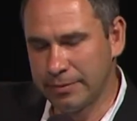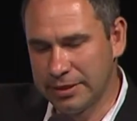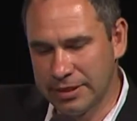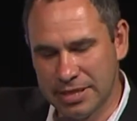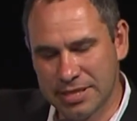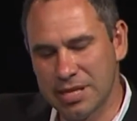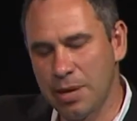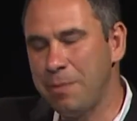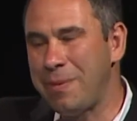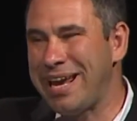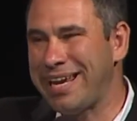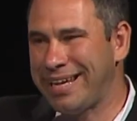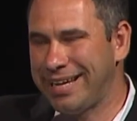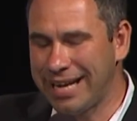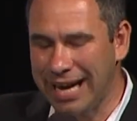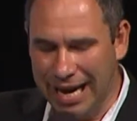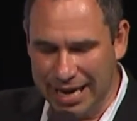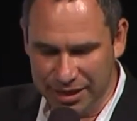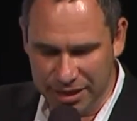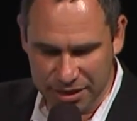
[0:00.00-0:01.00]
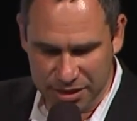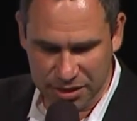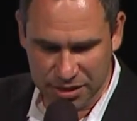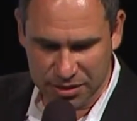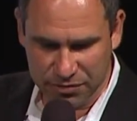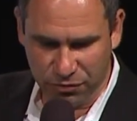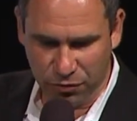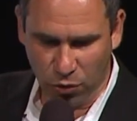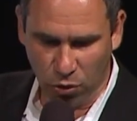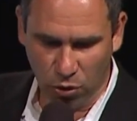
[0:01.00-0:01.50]
say, make
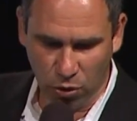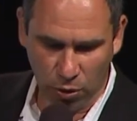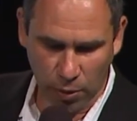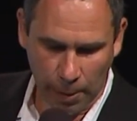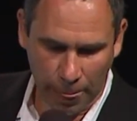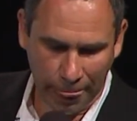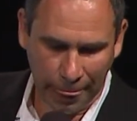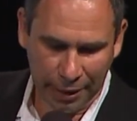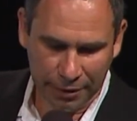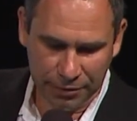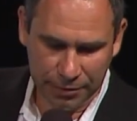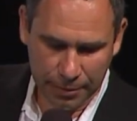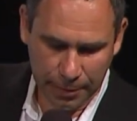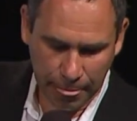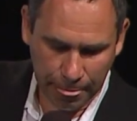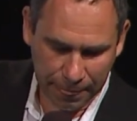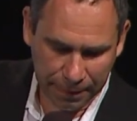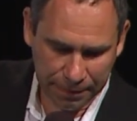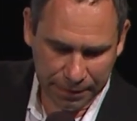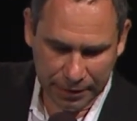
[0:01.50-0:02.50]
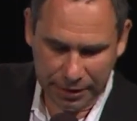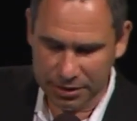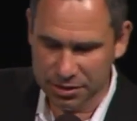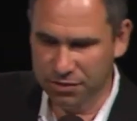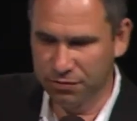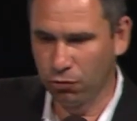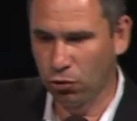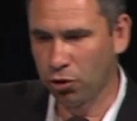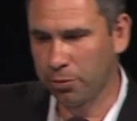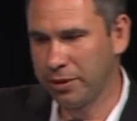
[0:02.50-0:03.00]
guidance for
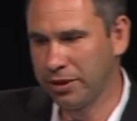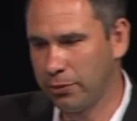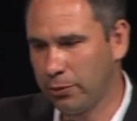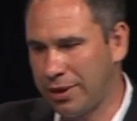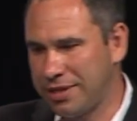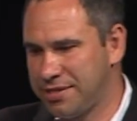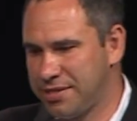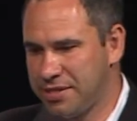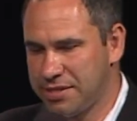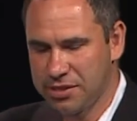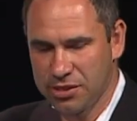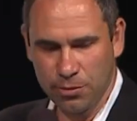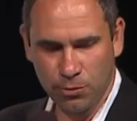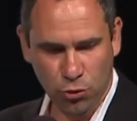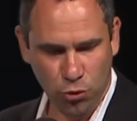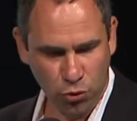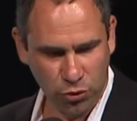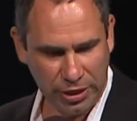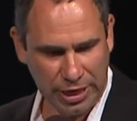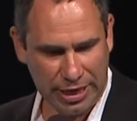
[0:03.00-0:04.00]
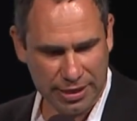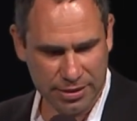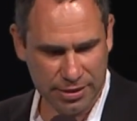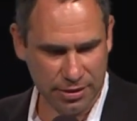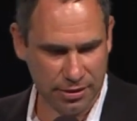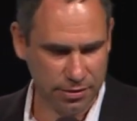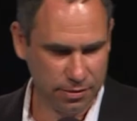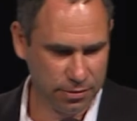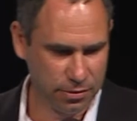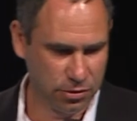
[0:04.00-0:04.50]
transforming one system to another.
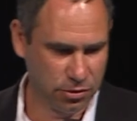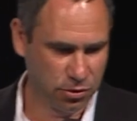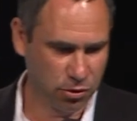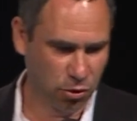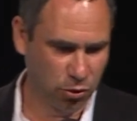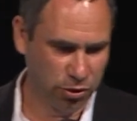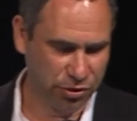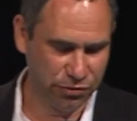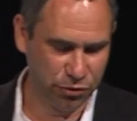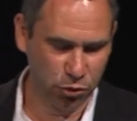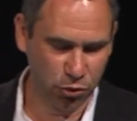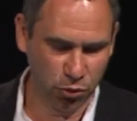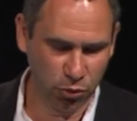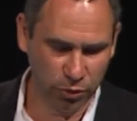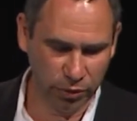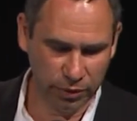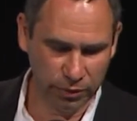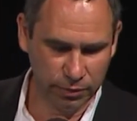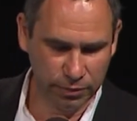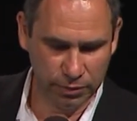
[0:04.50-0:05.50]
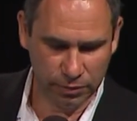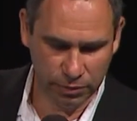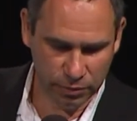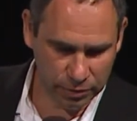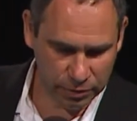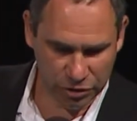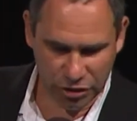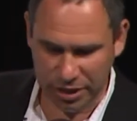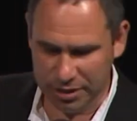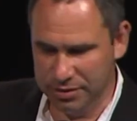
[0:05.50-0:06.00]
So if you
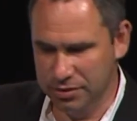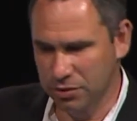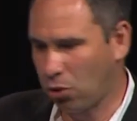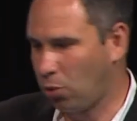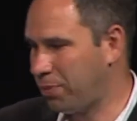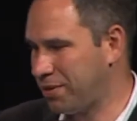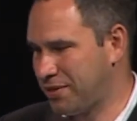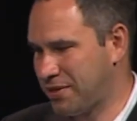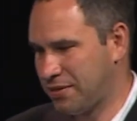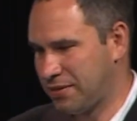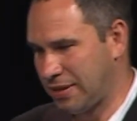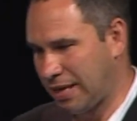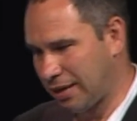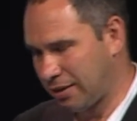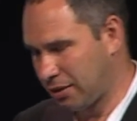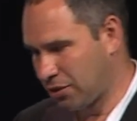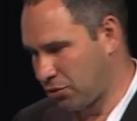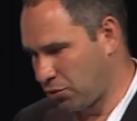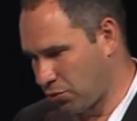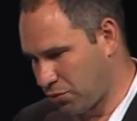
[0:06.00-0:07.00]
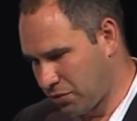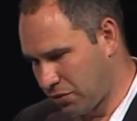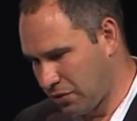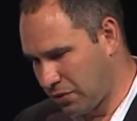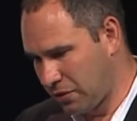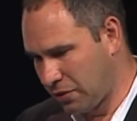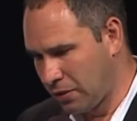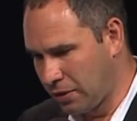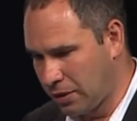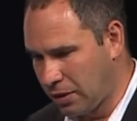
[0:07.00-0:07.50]
just open the standard, you
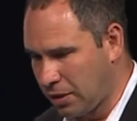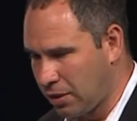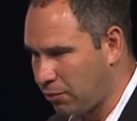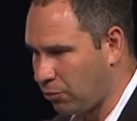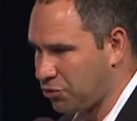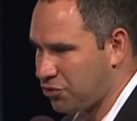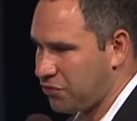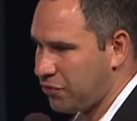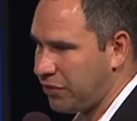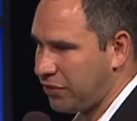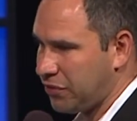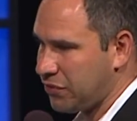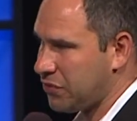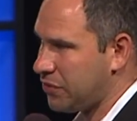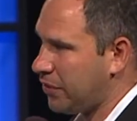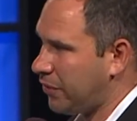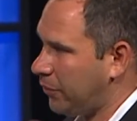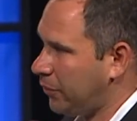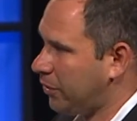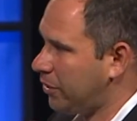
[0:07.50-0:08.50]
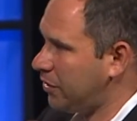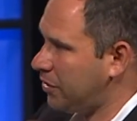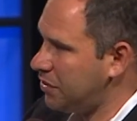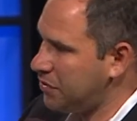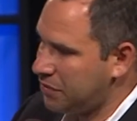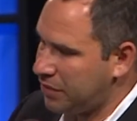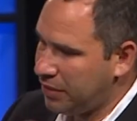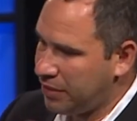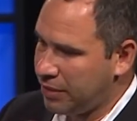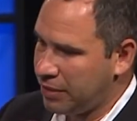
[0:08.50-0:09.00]
see what's written there. You can
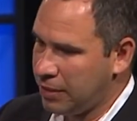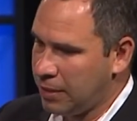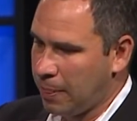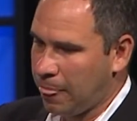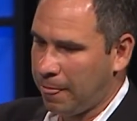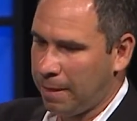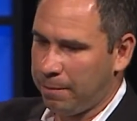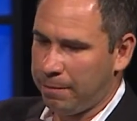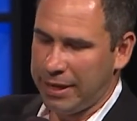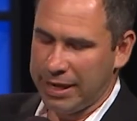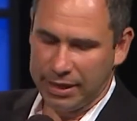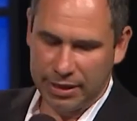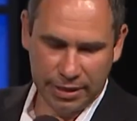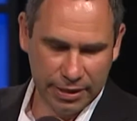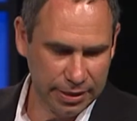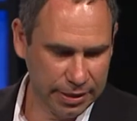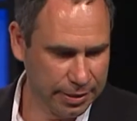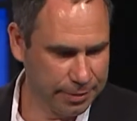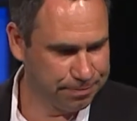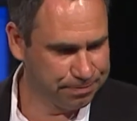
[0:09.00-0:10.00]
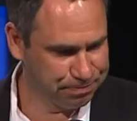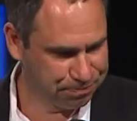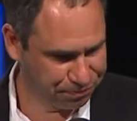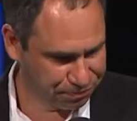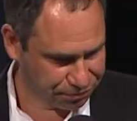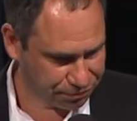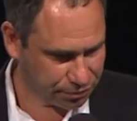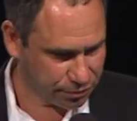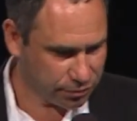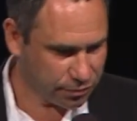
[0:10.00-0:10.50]
easily make a
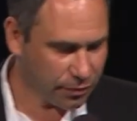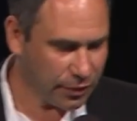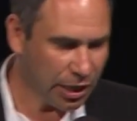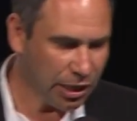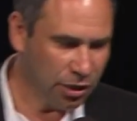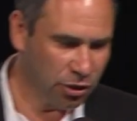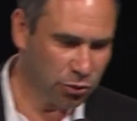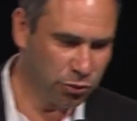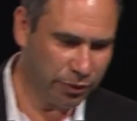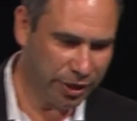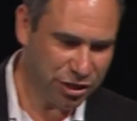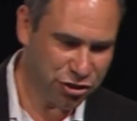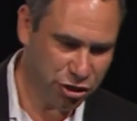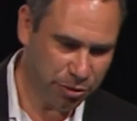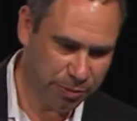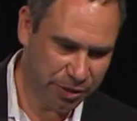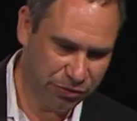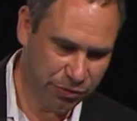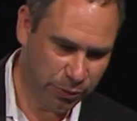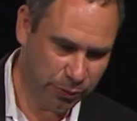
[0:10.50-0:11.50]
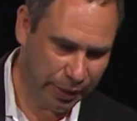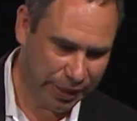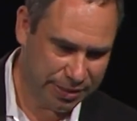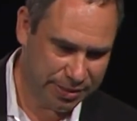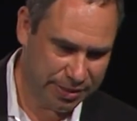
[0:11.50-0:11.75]
conversion between one